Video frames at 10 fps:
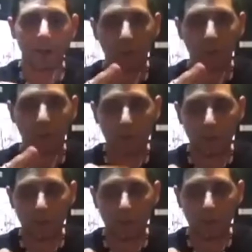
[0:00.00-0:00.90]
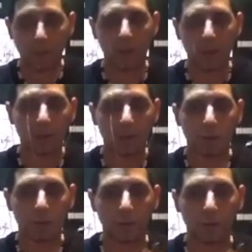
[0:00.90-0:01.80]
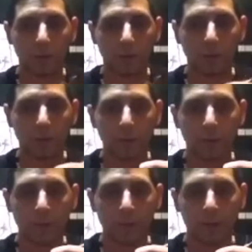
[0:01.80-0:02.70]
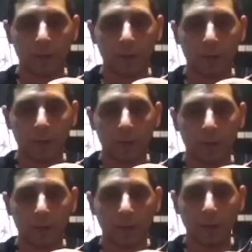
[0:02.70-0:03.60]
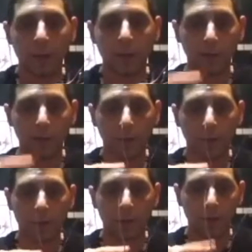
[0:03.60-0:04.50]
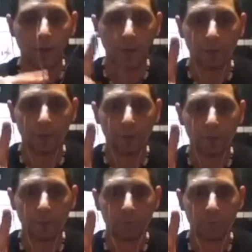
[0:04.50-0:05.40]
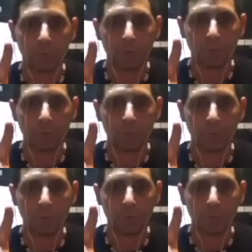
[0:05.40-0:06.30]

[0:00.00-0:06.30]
You're got electrons in this thing after it's nano-coated, okay, that you want it to go that direction, all right?